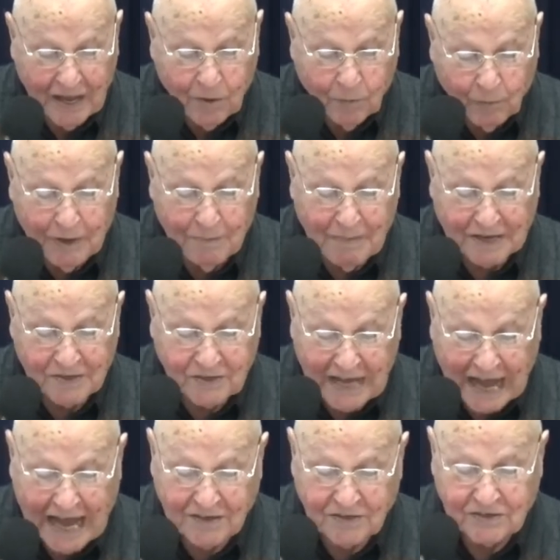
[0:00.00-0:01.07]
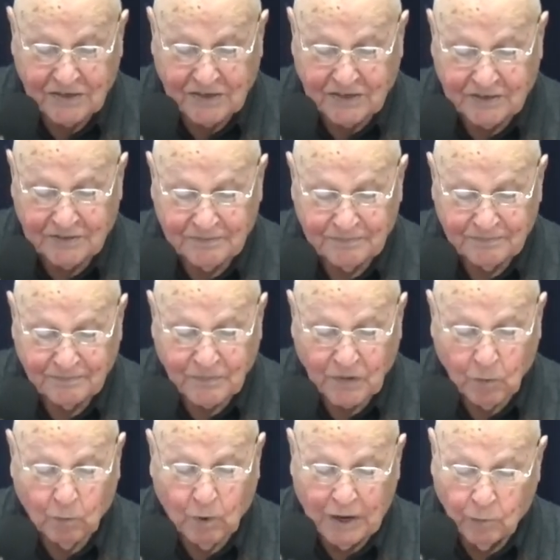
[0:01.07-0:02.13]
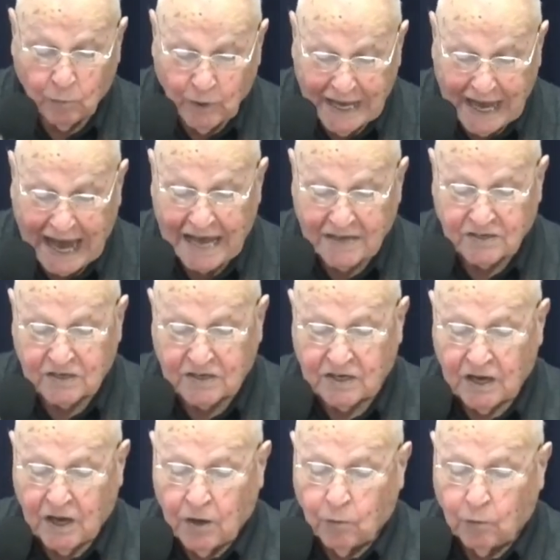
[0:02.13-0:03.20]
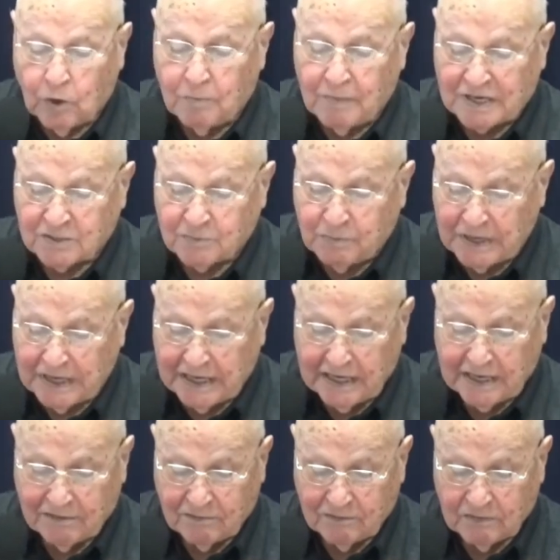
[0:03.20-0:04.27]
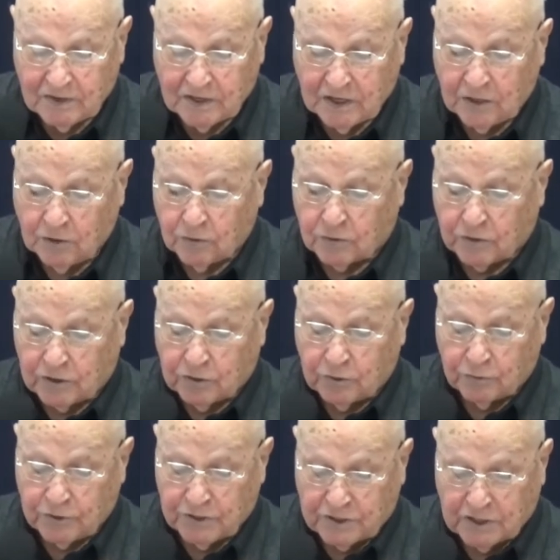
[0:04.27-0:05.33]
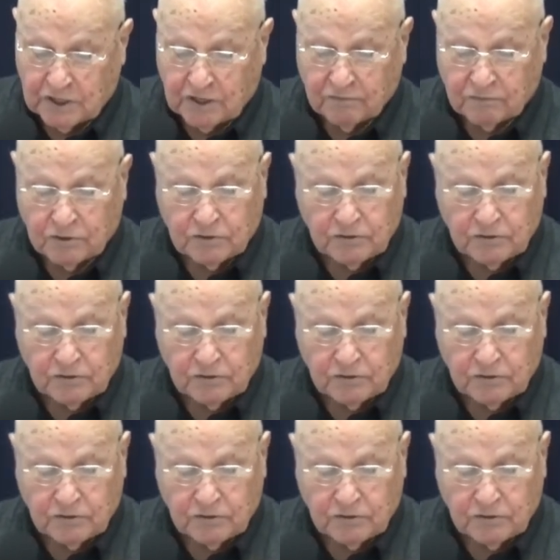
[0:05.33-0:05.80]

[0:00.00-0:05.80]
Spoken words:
We must ask. When we ask, we must believe in order to receive.